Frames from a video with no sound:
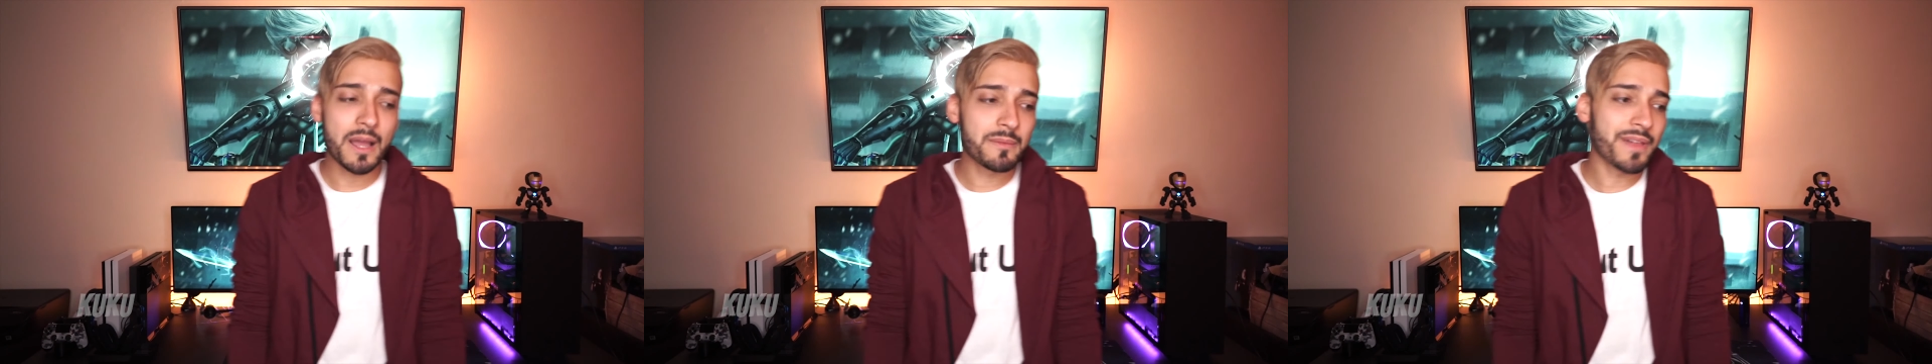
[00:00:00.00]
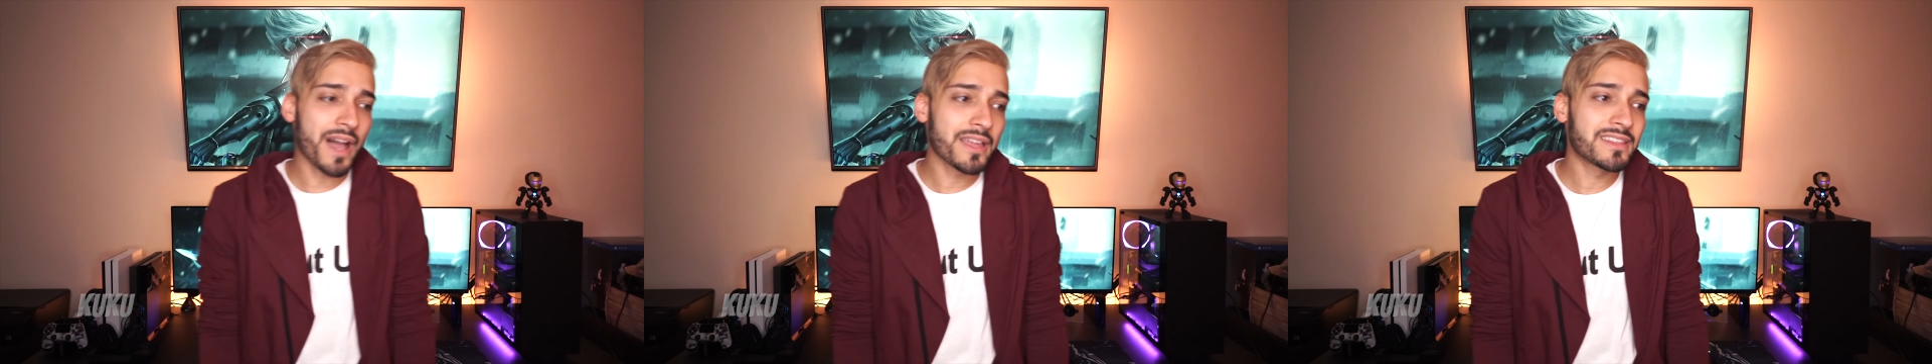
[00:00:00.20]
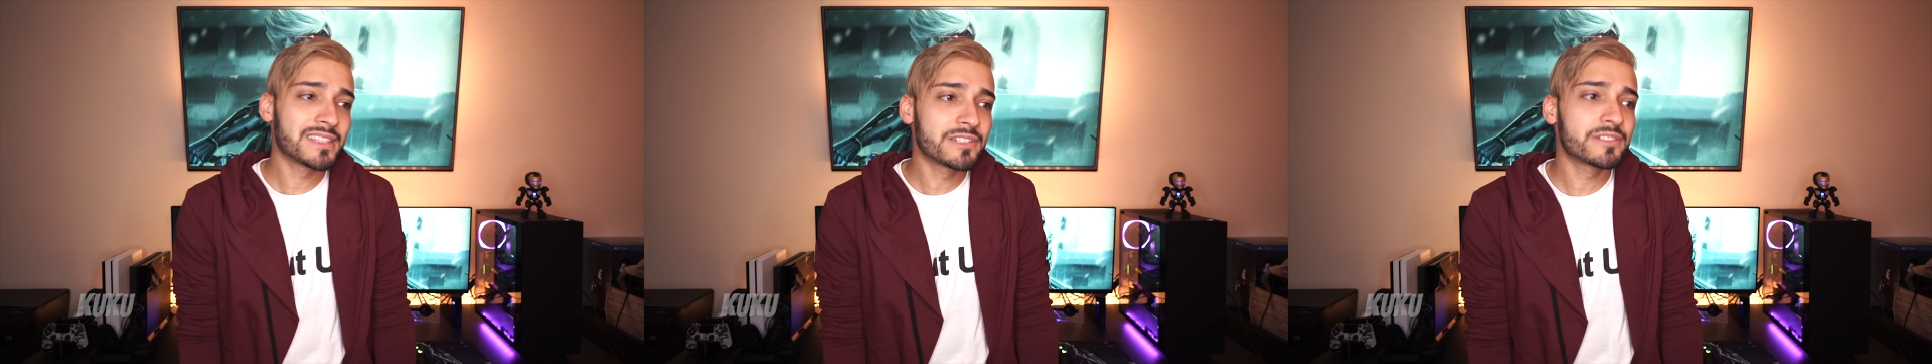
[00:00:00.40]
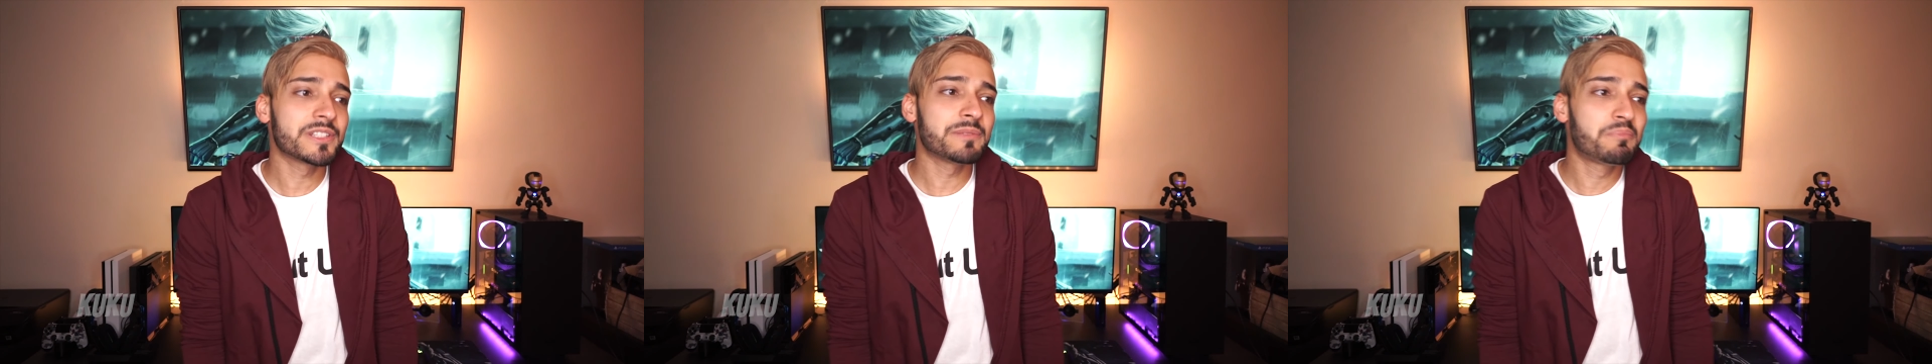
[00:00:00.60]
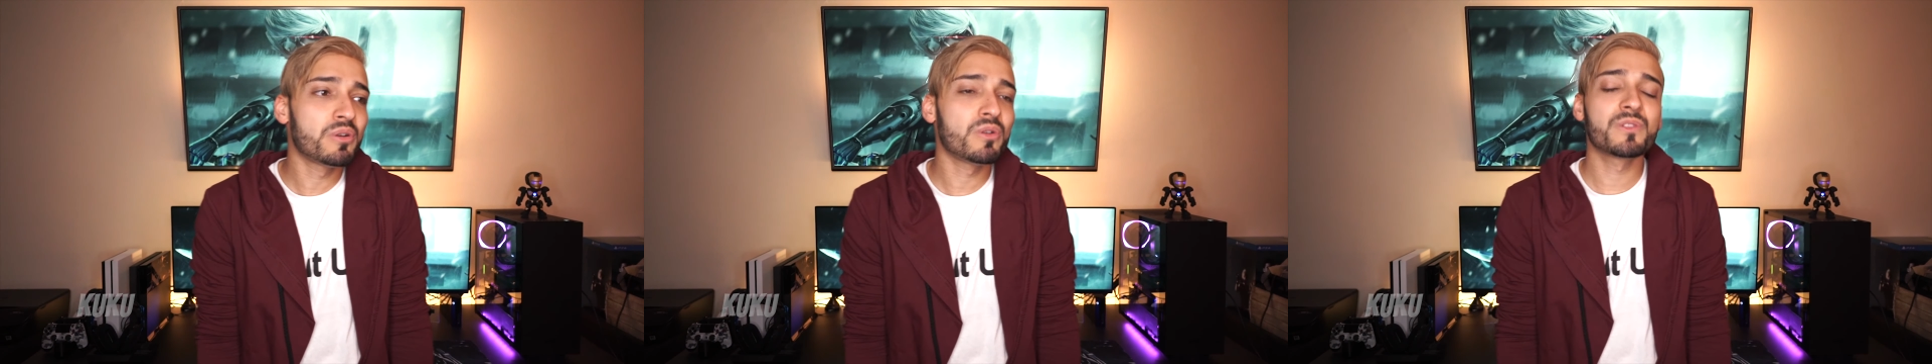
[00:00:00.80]
I, I
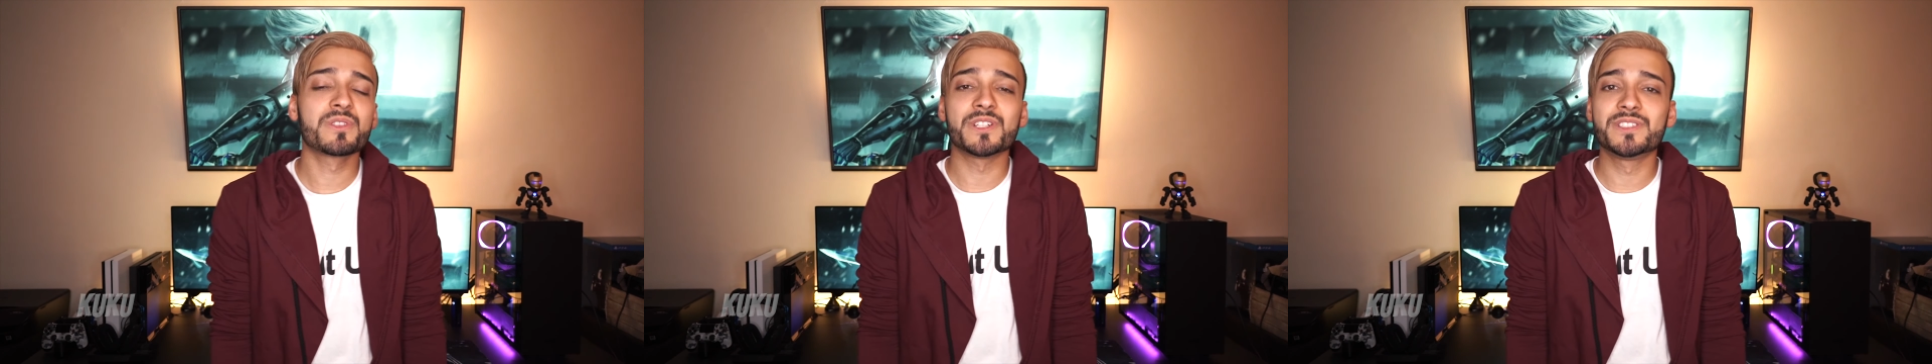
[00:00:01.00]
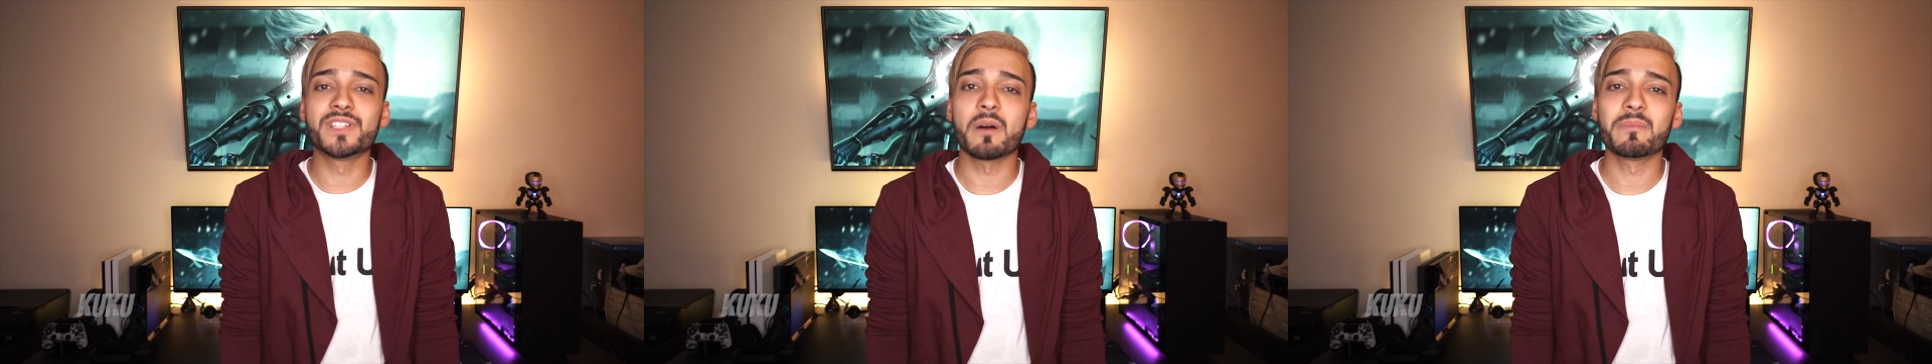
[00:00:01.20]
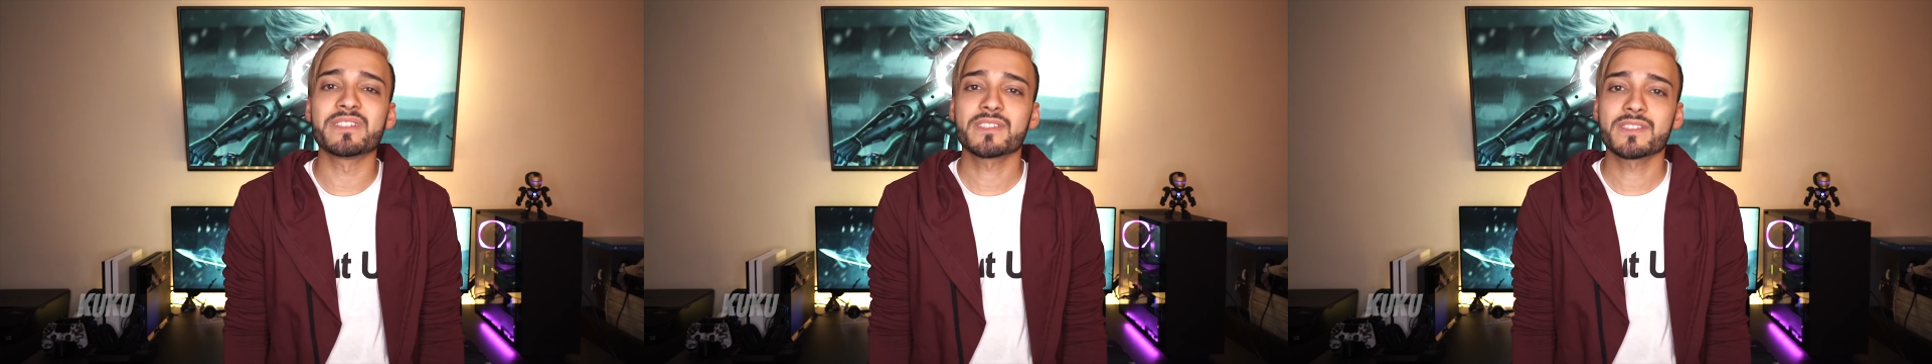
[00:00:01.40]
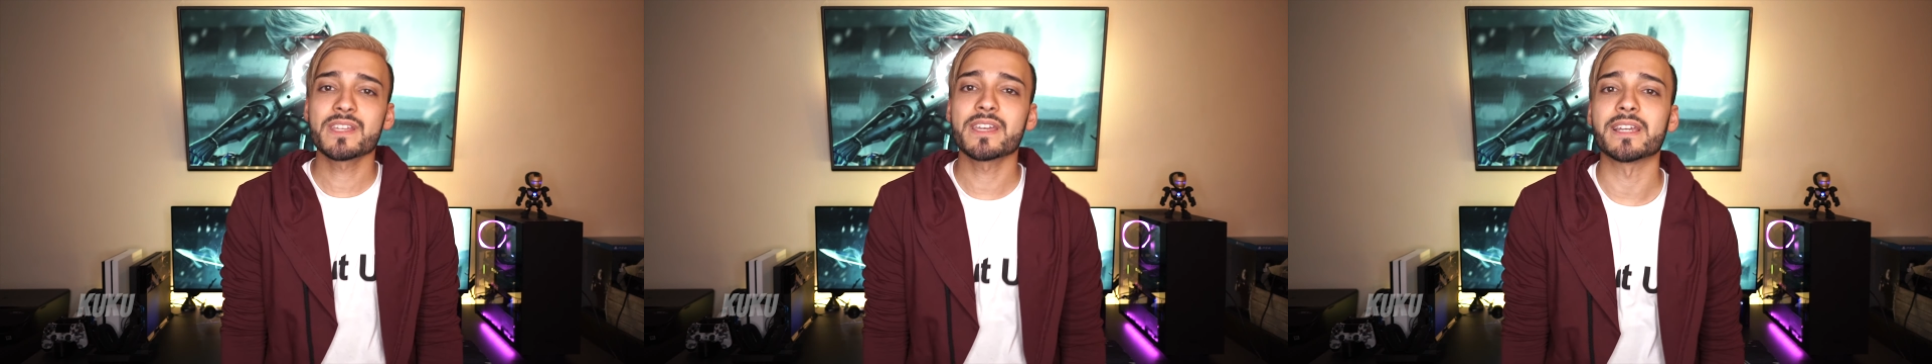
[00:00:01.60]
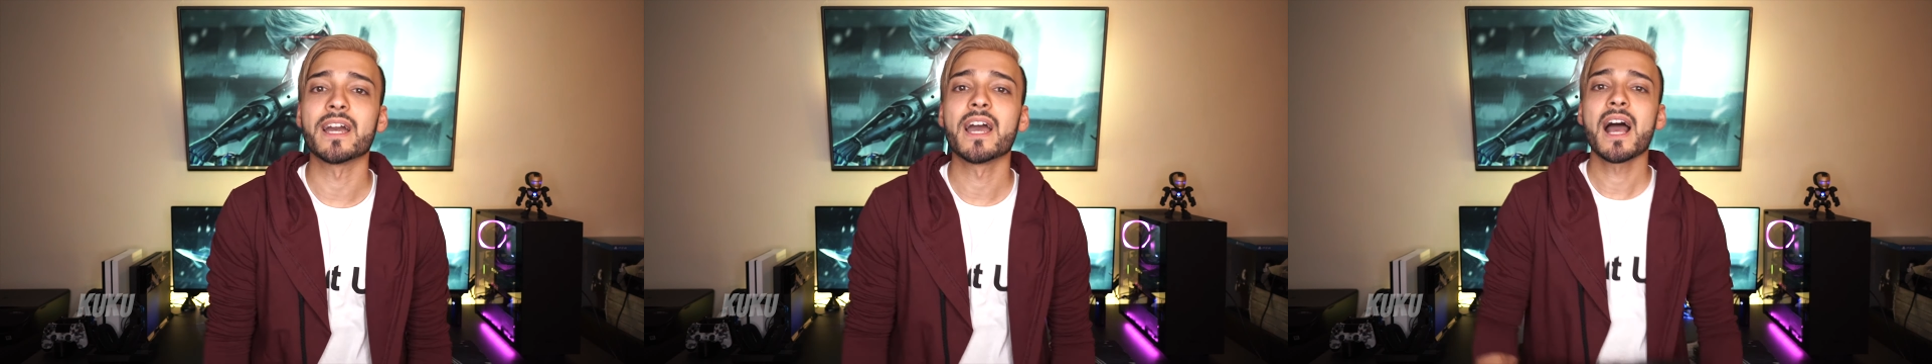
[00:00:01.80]
literally pulled the dumbest
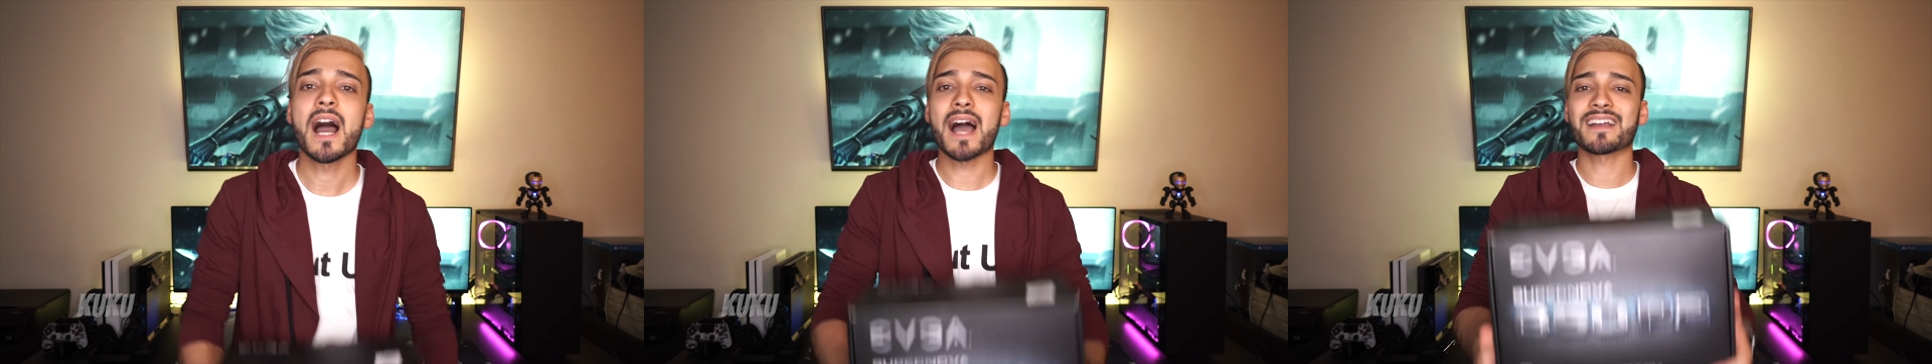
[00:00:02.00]
thing.